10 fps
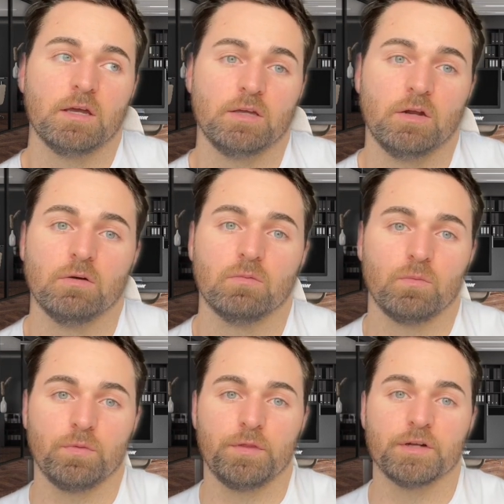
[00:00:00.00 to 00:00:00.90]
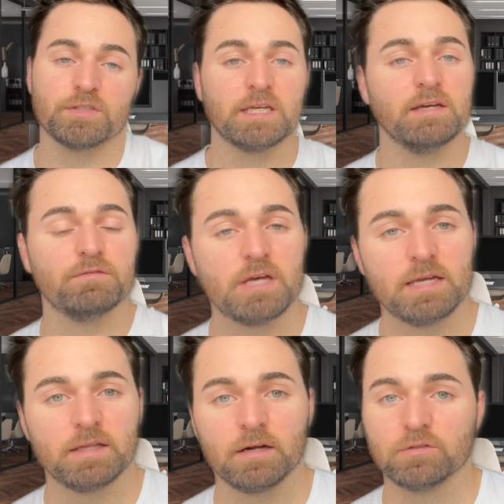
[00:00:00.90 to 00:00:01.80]
You know, there's a give
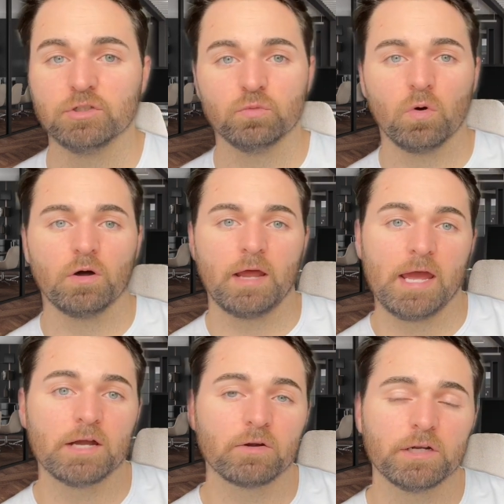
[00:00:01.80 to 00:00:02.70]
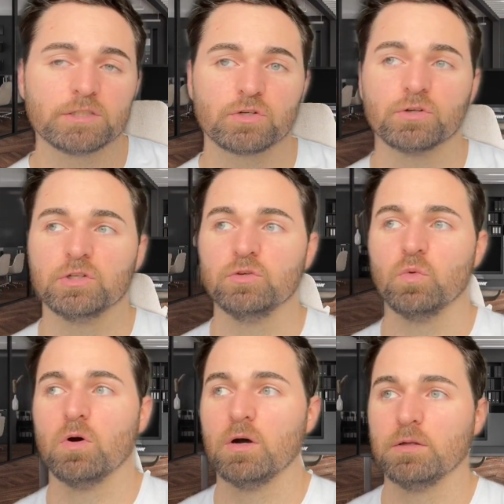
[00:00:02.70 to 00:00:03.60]
take there. Do you want acreage or do you
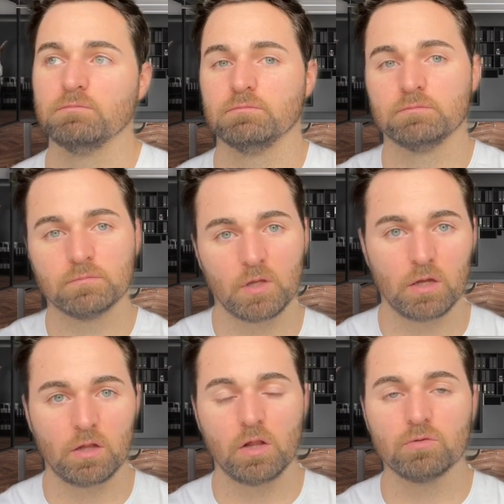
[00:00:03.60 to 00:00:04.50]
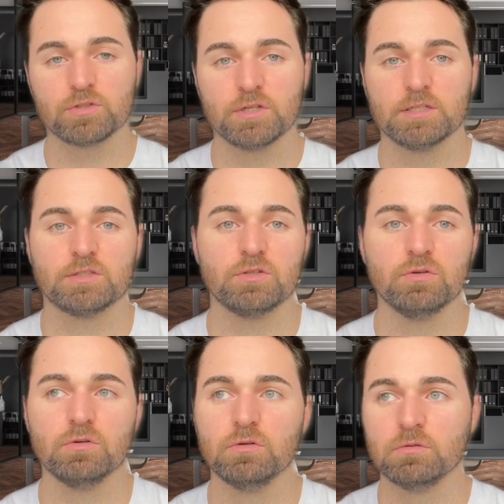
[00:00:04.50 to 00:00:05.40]
want closeness
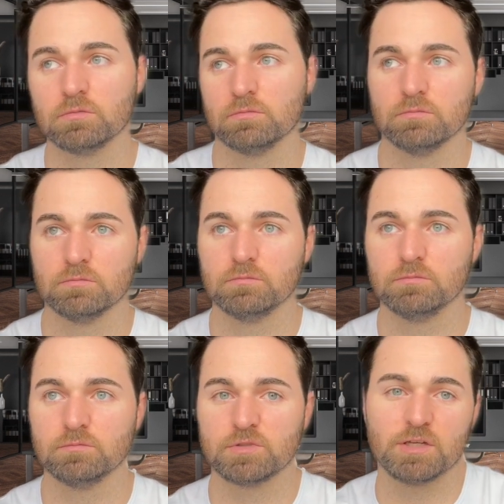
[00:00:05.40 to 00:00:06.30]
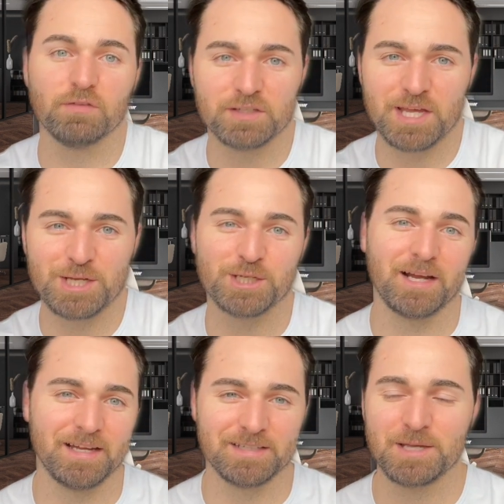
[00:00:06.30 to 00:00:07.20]
to civilization,
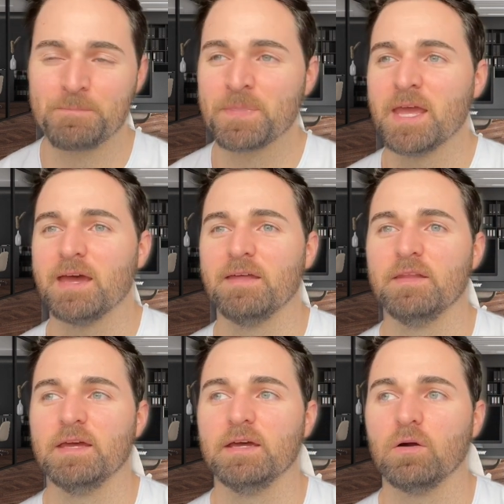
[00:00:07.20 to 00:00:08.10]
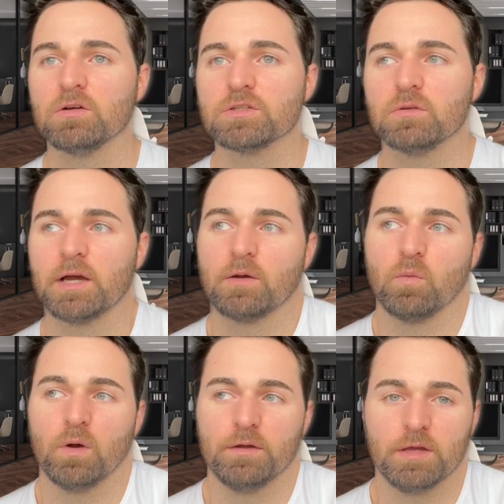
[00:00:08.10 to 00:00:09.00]
I guess. And then also, like,
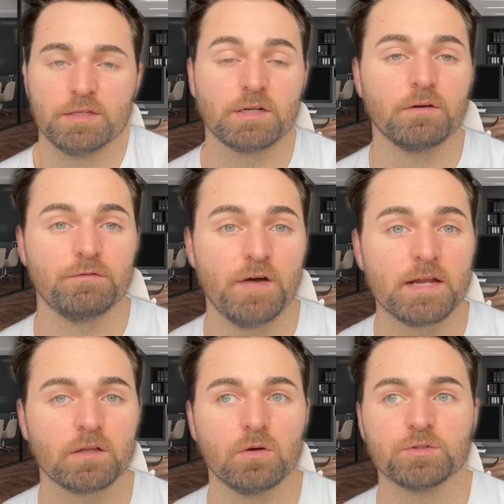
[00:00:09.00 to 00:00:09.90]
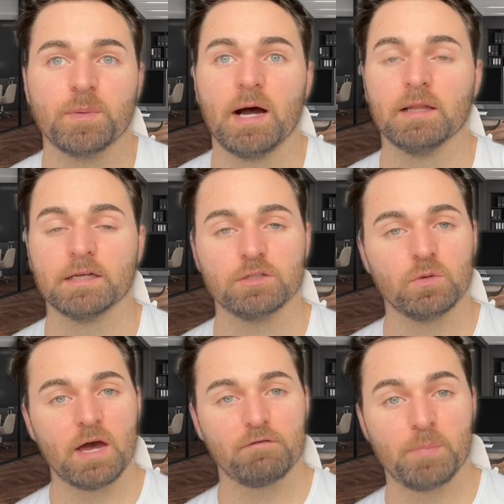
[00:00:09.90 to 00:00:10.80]
is there a vet close by? Like, do
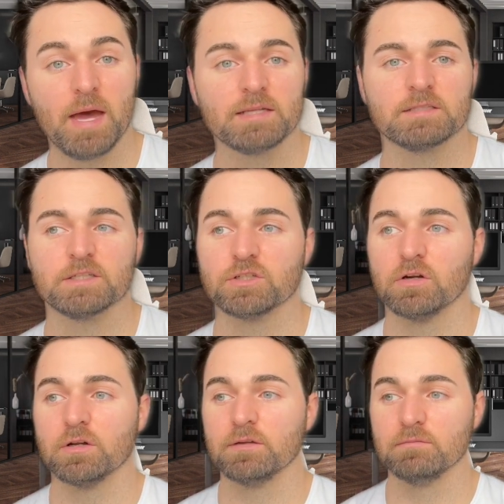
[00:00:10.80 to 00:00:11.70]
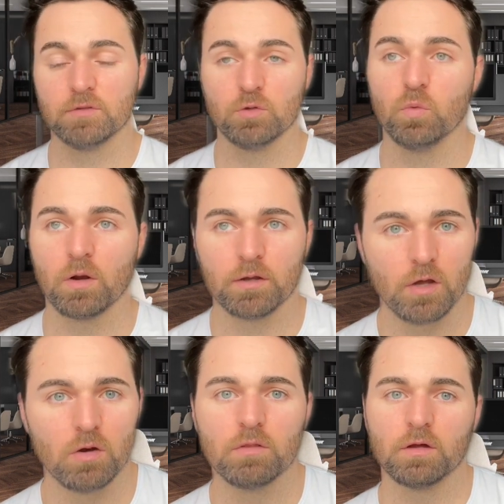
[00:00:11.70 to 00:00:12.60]
you have pets that you're gonna you want to
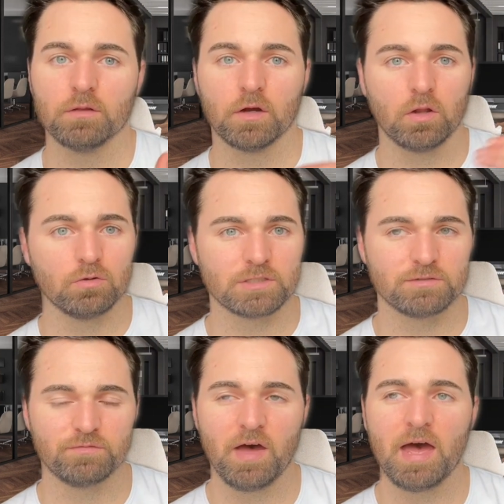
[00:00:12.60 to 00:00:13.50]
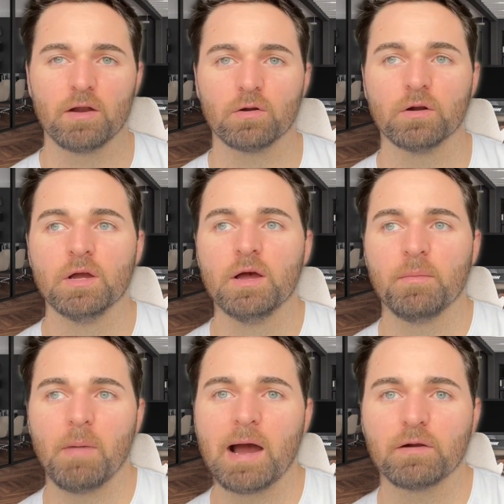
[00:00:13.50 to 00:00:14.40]
know the the closest vet or
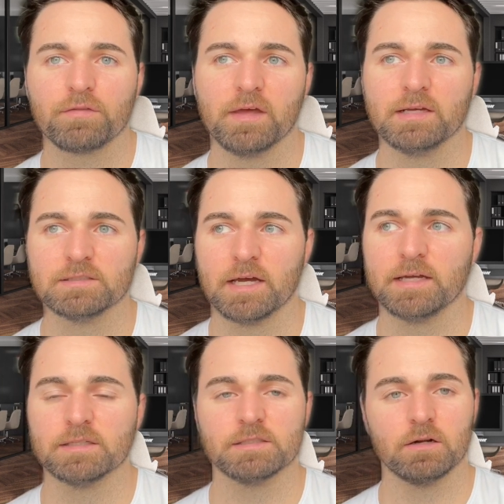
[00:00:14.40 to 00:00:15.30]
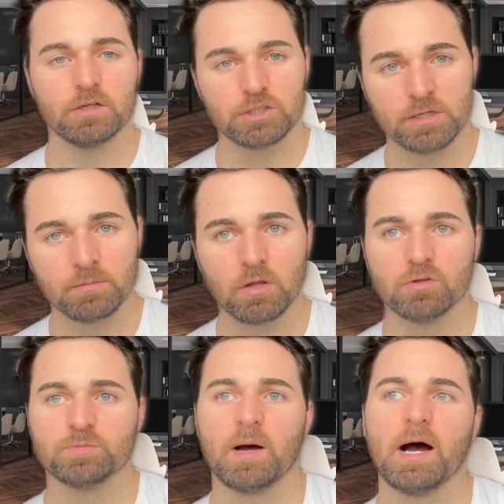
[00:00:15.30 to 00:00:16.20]
minor things like is there a gym
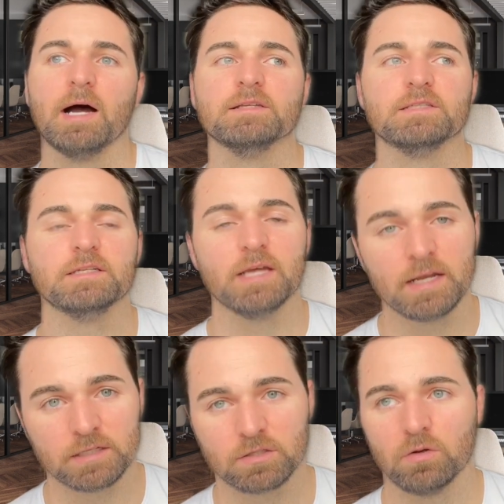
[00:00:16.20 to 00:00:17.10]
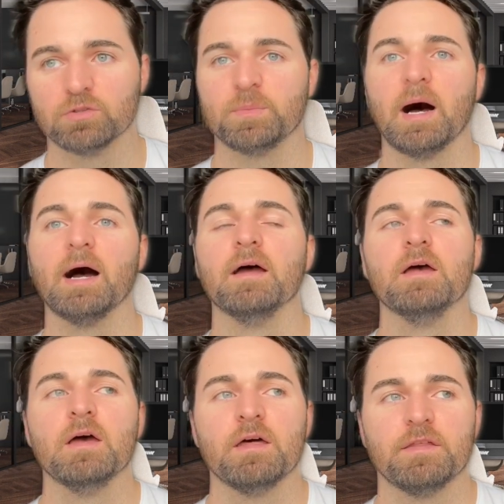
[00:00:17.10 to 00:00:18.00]
close by? Is the dentist close by?
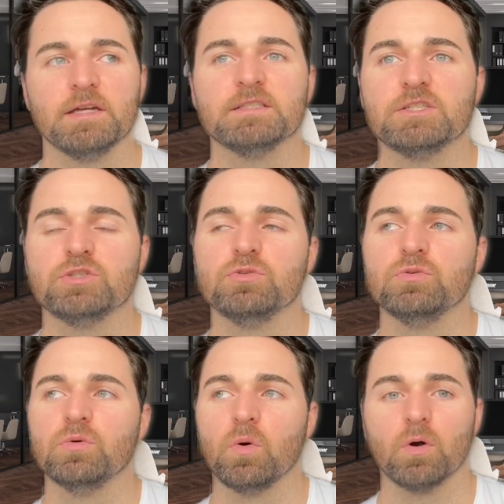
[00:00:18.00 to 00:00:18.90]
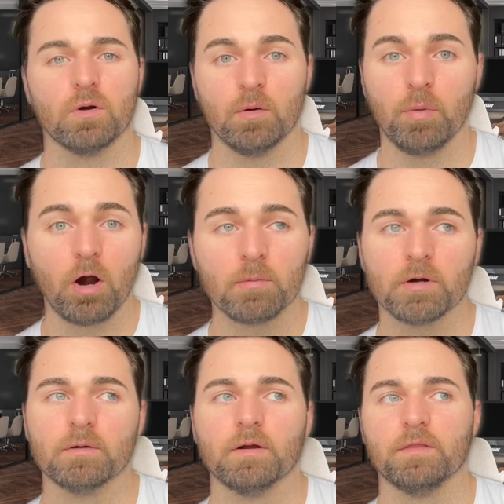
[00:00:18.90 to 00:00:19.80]
Things that you or a
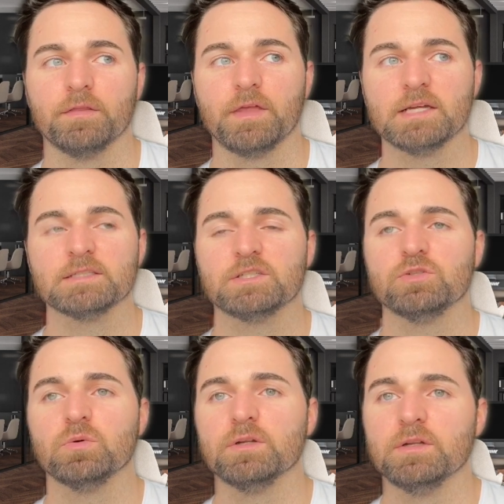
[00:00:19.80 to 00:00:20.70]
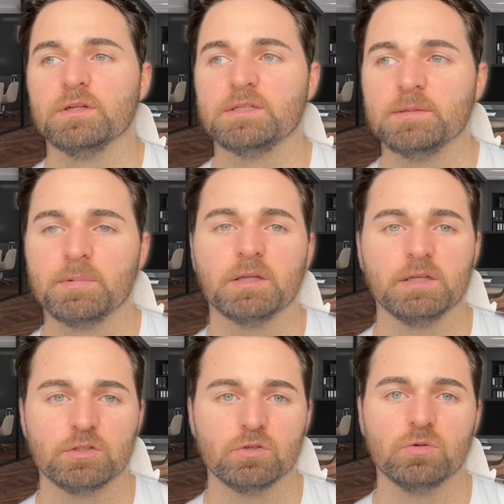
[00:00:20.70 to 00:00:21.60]
barber, things that you would
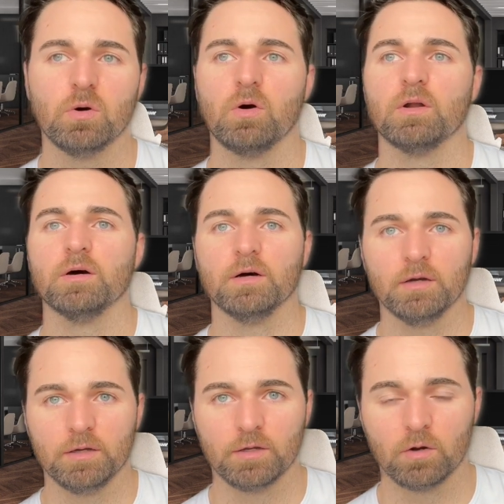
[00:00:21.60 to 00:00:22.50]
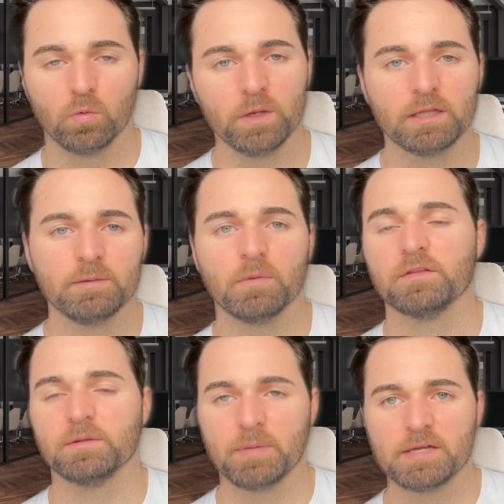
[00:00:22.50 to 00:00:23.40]
typically do on a you know weekly,
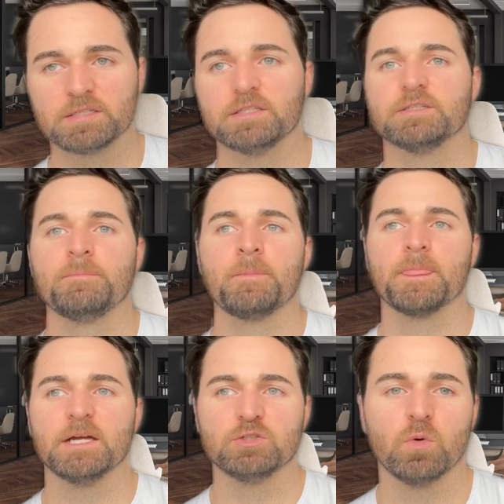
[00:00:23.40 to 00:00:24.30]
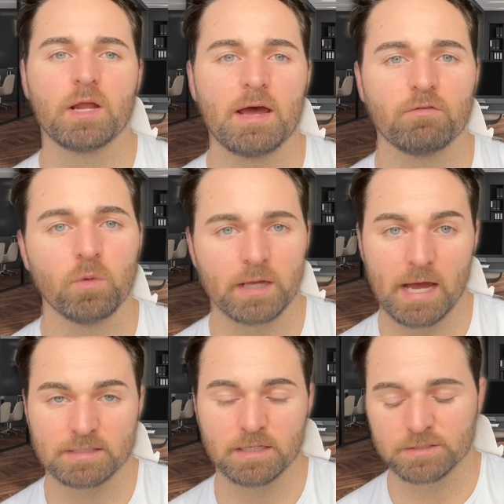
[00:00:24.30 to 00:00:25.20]
monthly basis that you want to have quick
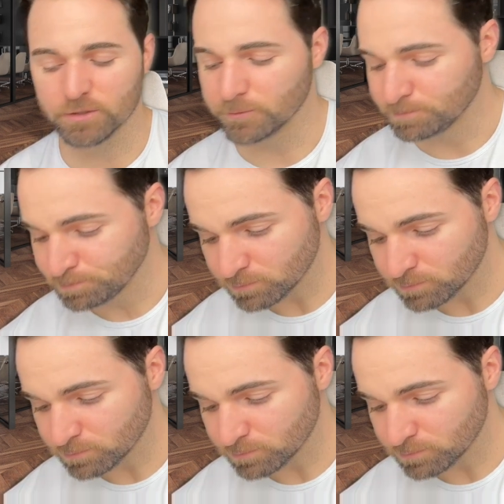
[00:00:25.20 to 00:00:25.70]
access to.